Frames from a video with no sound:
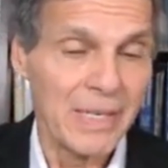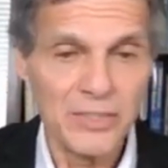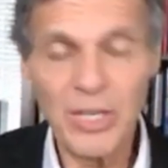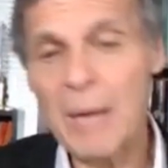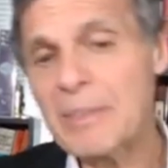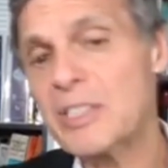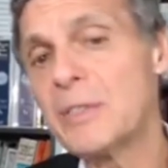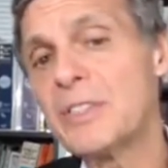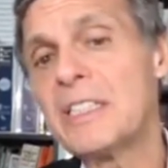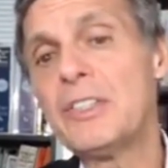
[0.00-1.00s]
So how much
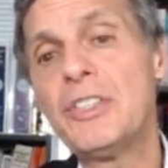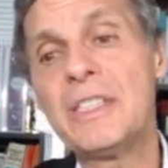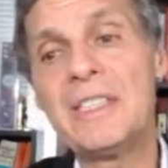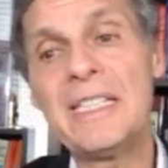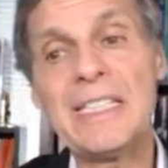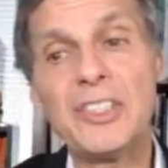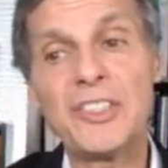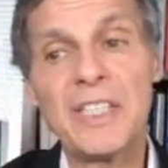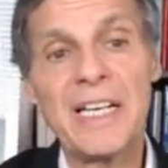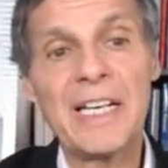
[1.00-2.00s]
leucine do you need each
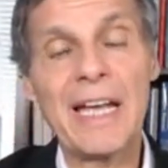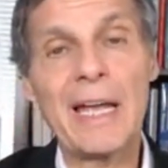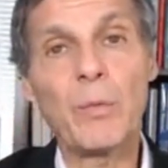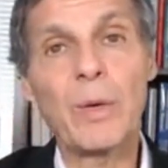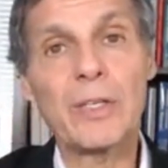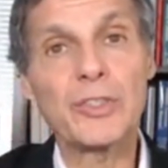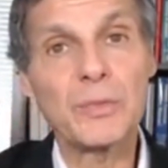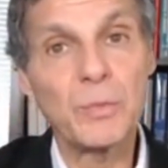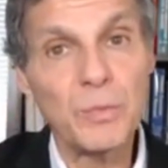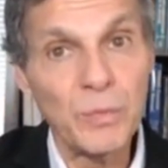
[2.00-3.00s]
day and where
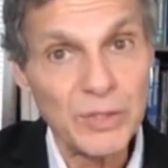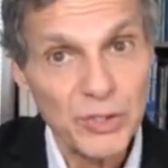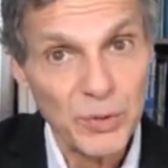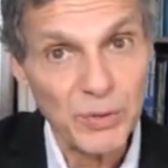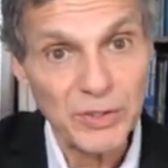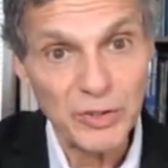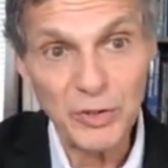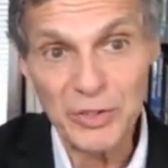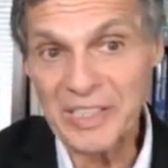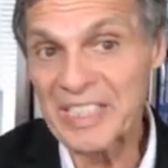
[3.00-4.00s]
what sources
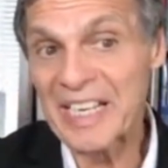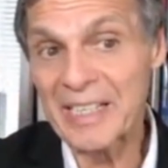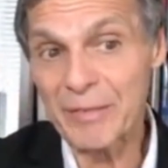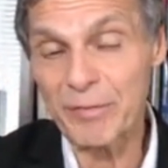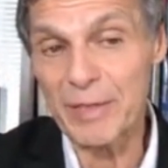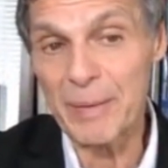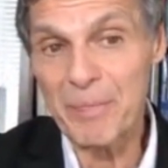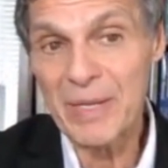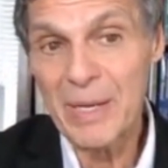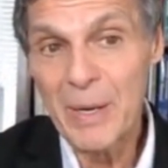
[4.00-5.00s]
should you get it from?
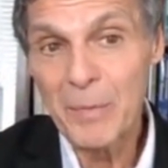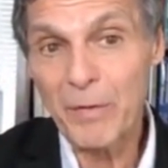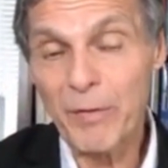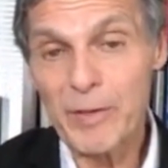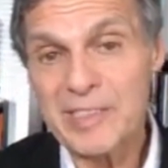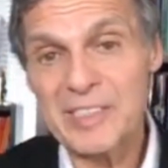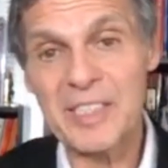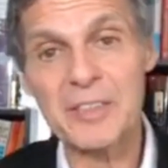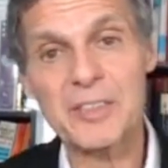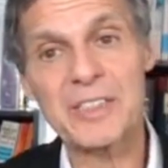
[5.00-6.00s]
Well, first, let's
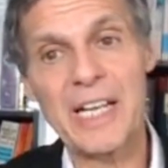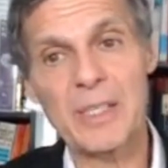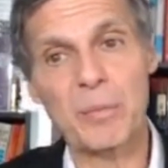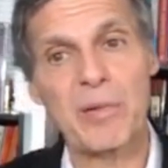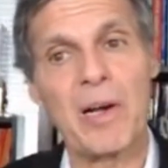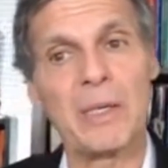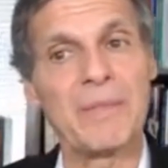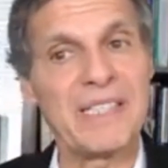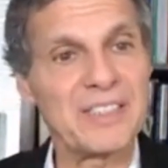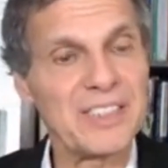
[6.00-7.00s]
understand the problem
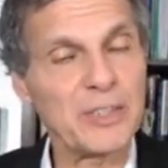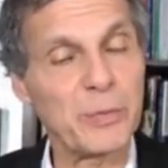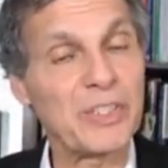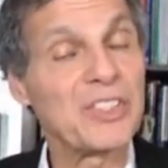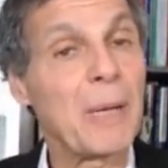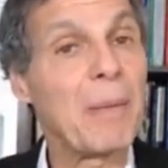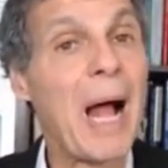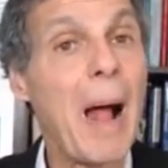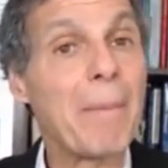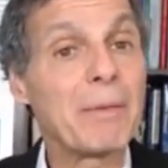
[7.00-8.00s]
that exists with
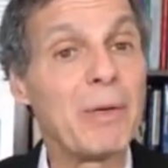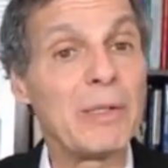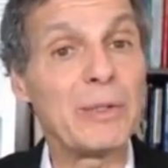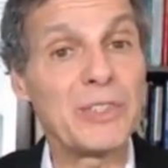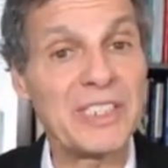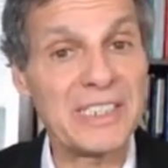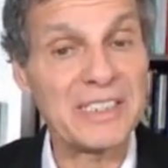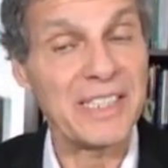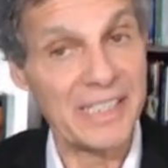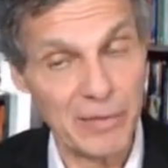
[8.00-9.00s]
suboptimal leucine
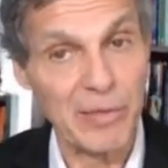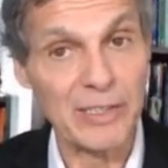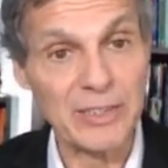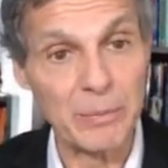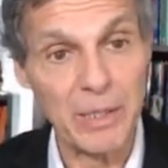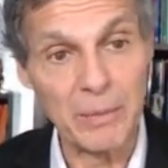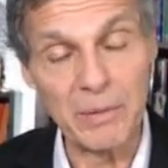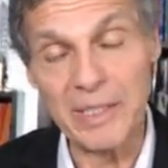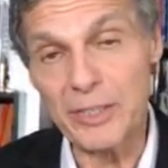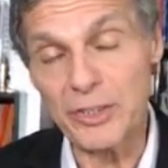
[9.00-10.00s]
intake across the
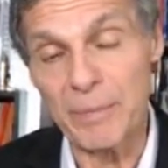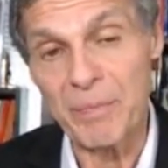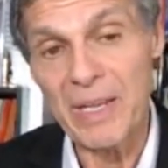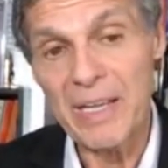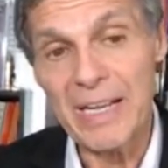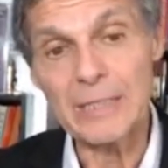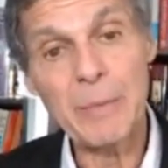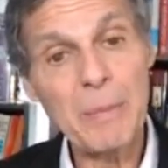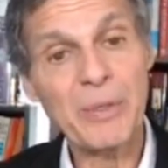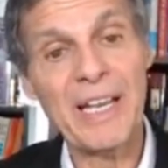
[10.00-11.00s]
population. As
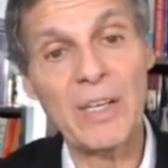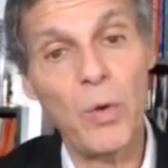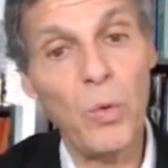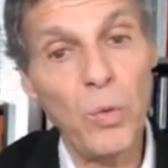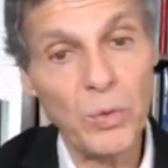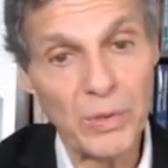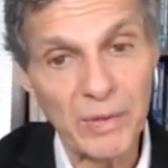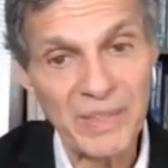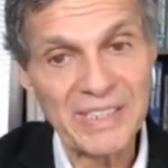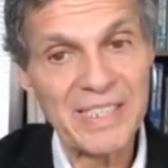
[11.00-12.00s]
people get
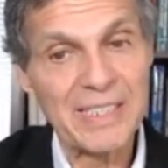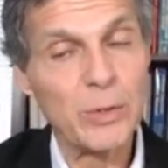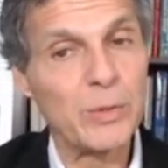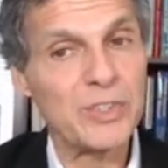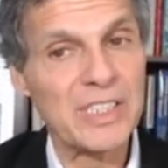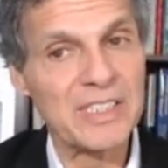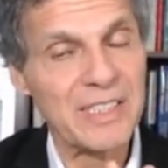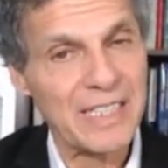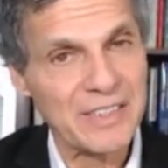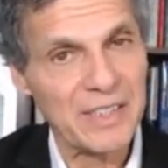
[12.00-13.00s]
older, they tend to ingest
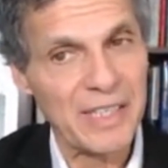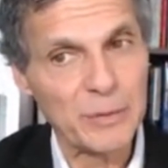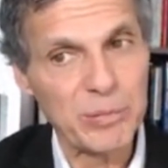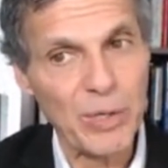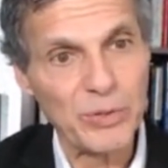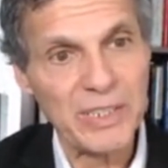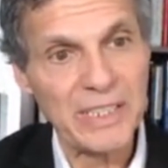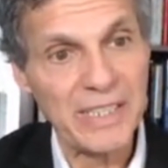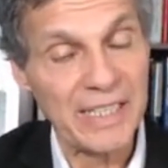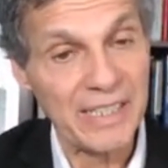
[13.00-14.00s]
less and less
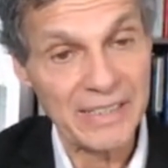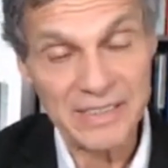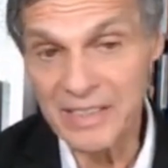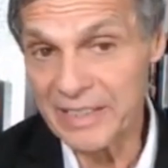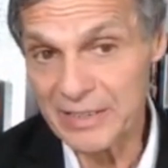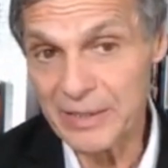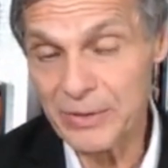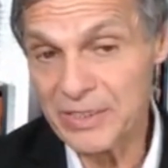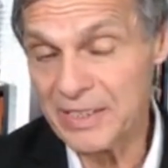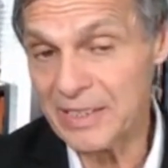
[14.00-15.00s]
protein and less and less
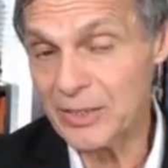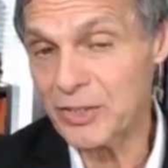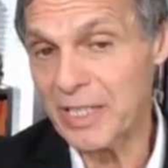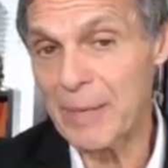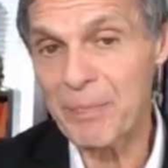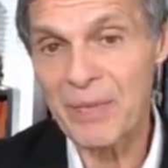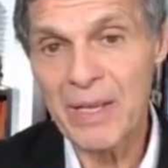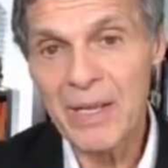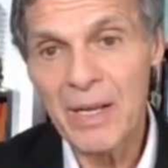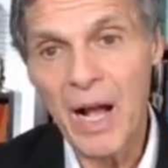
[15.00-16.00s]
leucine each day,
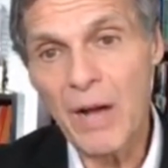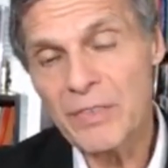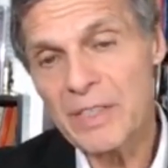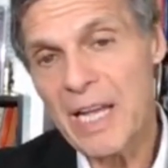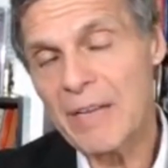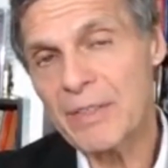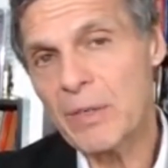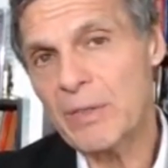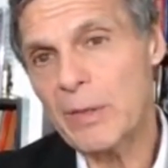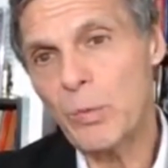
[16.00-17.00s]
often having
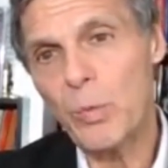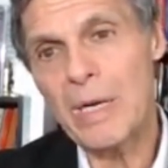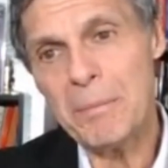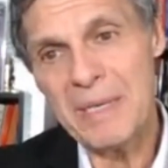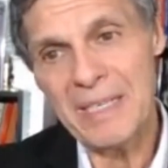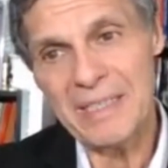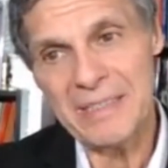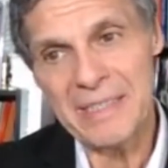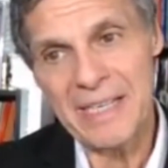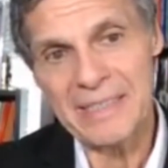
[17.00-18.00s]
only one meal a
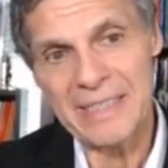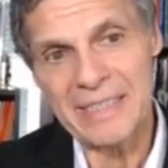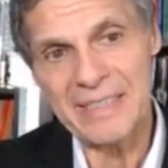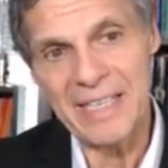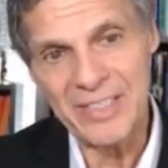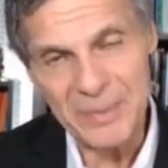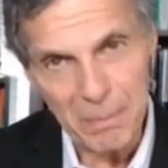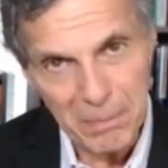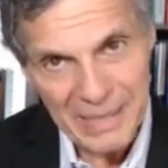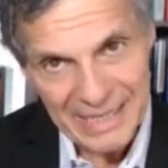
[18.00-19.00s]
day that contains a
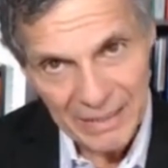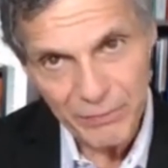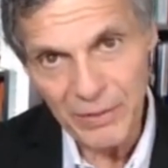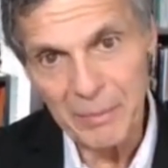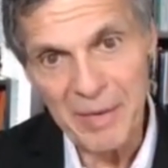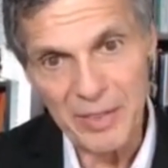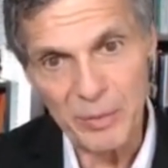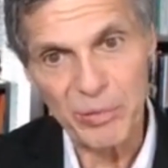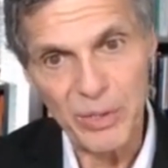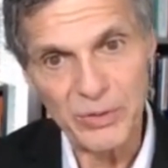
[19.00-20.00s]
meaningful amount of
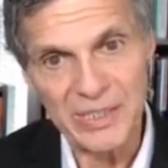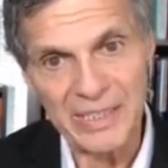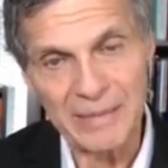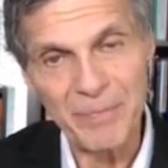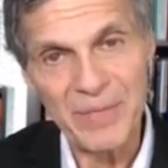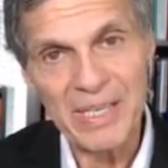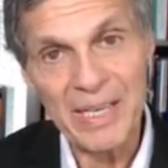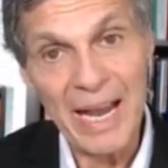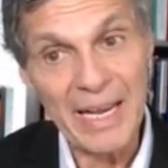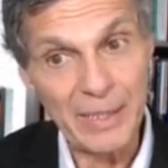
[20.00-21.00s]
protein
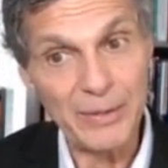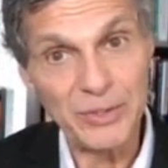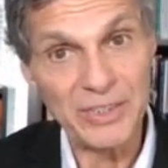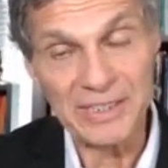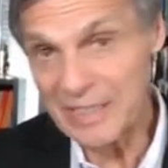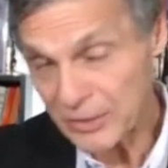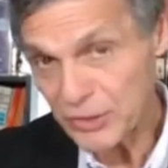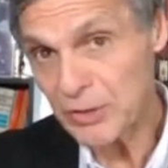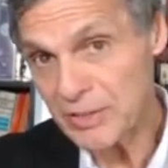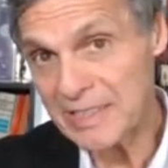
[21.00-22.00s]
and leucine, and
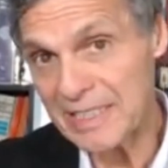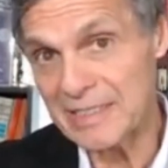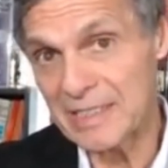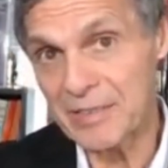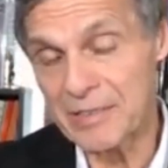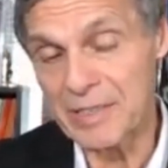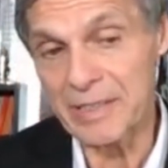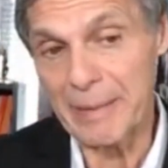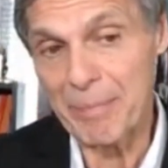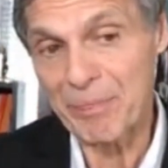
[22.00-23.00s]
that's usually at dinner time.